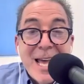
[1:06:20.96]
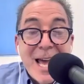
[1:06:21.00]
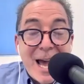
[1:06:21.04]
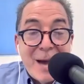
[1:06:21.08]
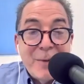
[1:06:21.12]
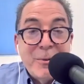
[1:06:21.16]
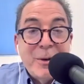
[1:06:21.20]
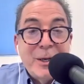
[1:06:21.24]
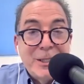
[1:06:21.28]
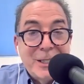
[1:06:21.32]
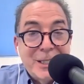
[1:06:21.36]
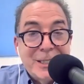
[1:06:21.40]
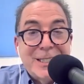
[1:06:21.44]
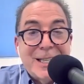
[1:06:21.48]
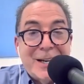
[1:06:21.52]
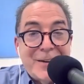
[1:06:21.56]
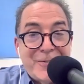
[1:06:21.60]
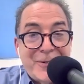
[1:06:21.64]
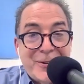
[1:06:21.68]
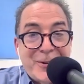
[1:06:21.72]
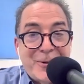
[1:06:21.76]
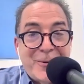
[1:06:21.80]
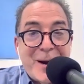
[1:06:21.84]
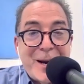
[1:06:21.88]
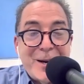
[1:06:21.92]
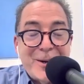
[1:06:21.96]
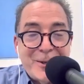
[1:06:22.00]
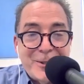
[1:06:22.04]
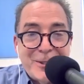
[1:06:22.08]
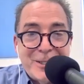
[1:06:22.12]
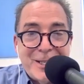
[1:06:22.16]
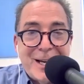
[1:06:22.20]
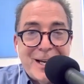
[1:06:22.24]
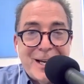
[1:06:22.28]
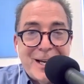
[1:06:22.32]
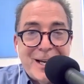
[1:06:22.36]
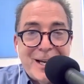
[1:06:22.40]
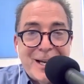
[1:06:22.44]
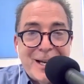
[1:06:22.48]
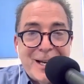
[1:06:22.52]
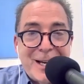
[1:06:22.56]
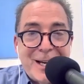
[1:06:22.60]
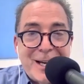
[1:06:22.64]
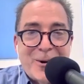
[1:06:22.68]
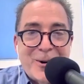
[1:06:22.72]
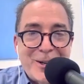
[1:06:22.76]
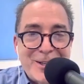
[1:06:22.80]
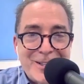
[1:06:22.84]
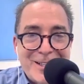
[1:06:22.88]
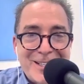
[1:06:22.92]
I want to just say for the record, Don is
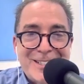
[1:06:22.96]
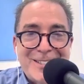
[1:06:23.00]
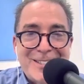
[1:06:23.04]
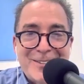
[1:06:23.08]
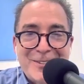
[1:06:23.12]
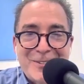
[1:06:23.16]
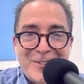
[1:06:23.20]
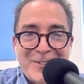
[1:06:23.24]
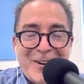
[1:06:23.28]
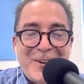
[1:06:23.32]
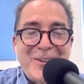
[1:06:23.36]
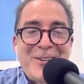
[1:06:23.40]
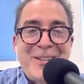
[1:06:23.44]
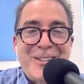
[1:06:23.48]
recording this with very